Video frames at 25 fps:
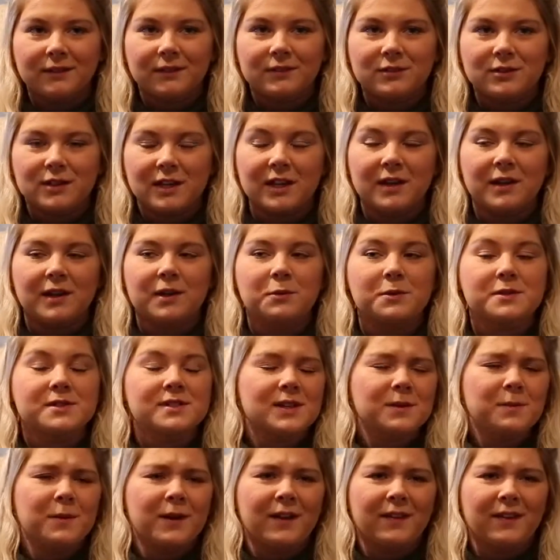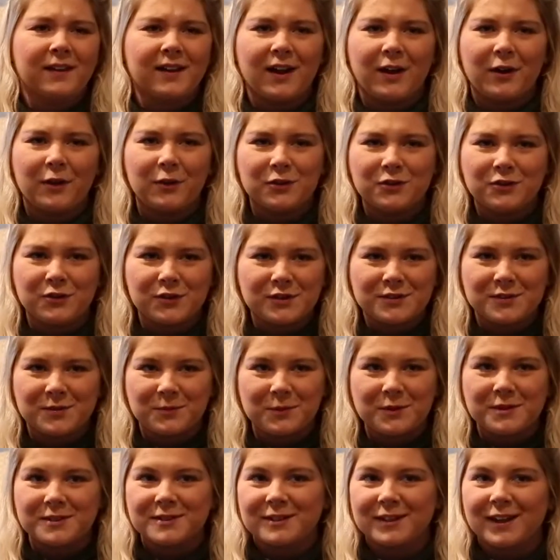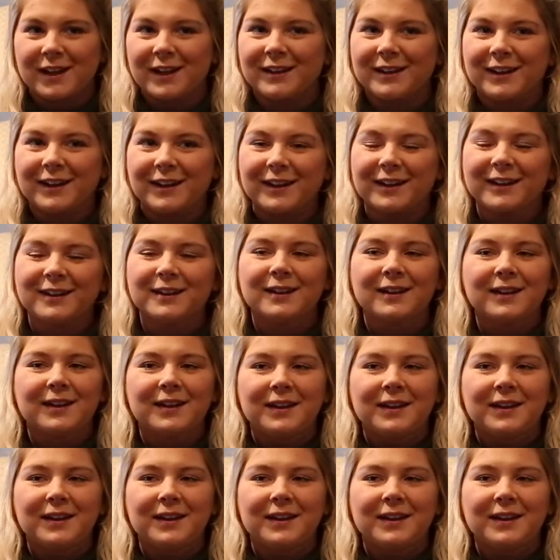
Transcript: He was sleeping on the couch for some reason that night.